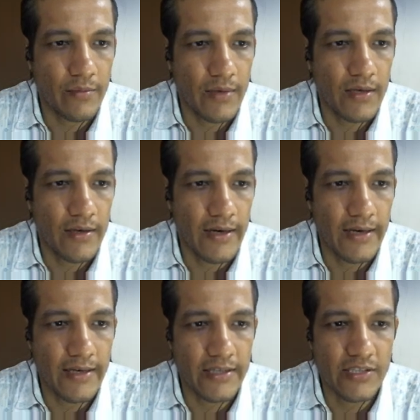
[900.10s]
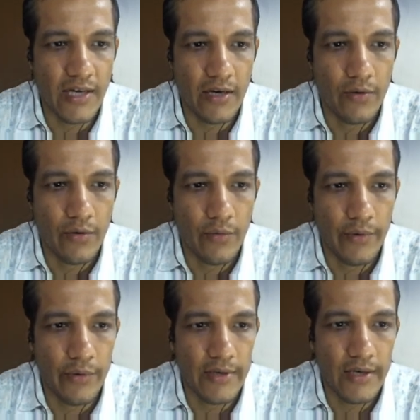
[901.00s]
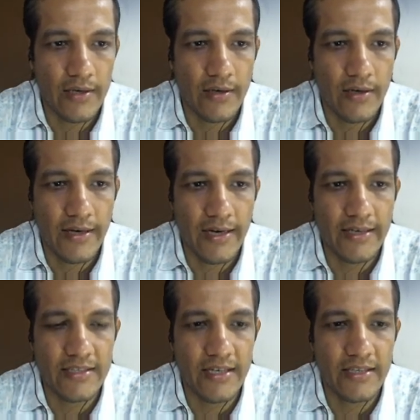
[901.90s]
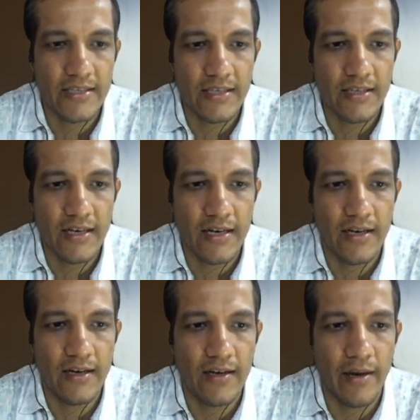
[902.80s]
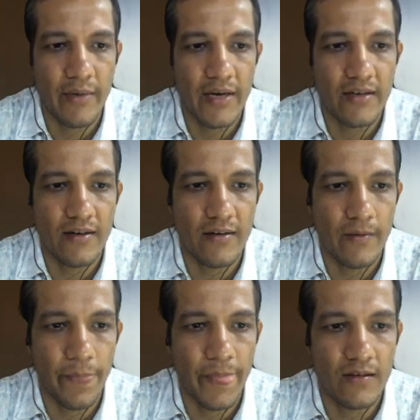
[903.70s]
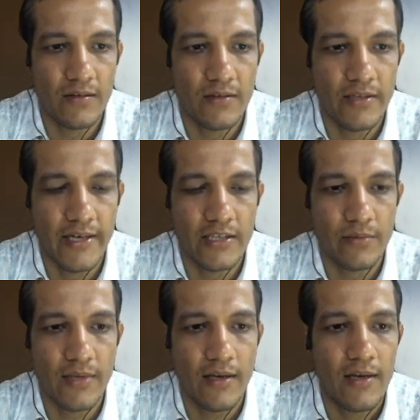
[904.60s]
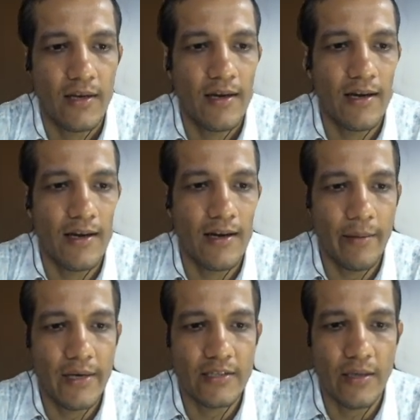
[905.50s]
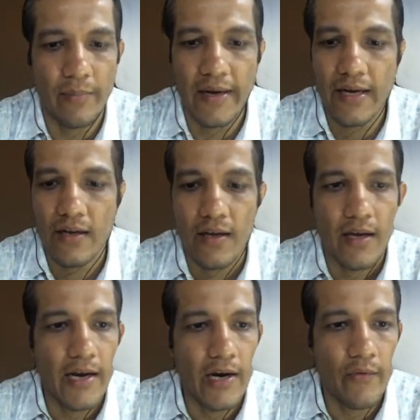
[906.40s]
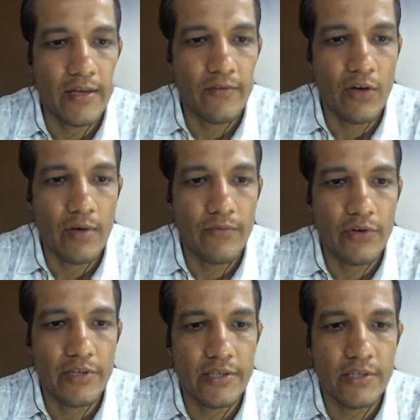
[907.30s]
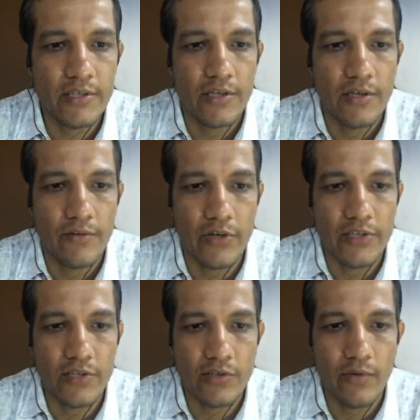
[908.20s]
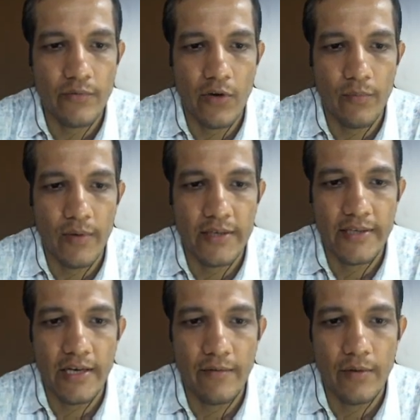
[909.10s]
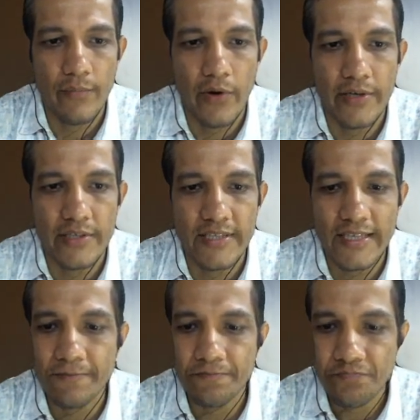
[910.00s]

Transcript: but delta star. We know that delta star is the laminar thickness of the laminar sublayer. And what is the formula for this? For this also one formula is there, 11.6